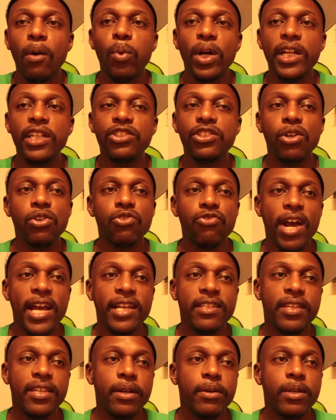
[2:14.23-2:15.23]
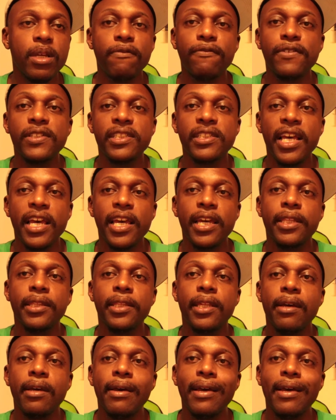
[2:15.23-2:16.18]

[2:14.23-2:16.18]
What is your criteria for saying